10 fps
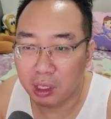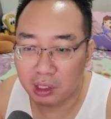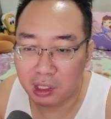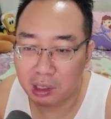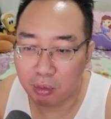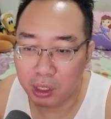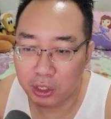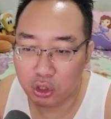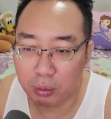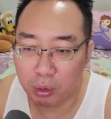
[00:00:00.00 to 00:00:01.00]
see some really
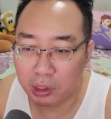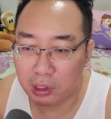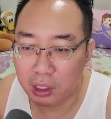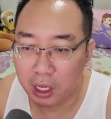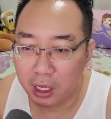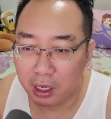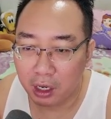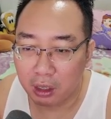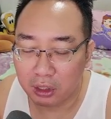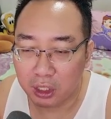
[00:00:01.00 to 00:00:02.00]
cheap ones.
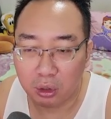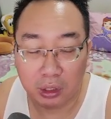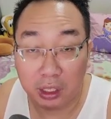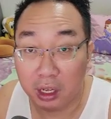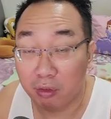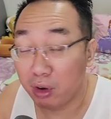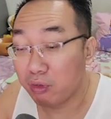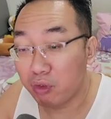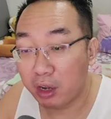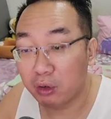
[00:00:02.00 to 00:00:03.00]
Take note that they are very
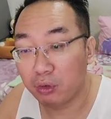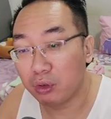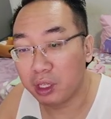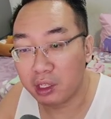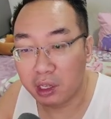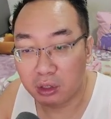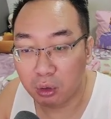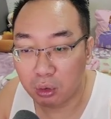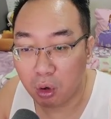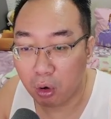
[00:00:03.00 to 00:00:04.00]
frank with you that there's
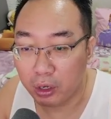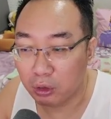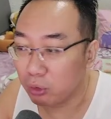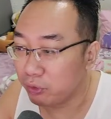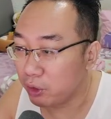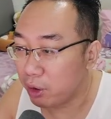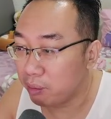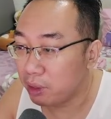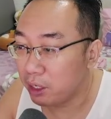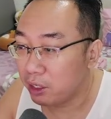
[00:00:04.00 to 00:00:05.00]
no core and no VRAM.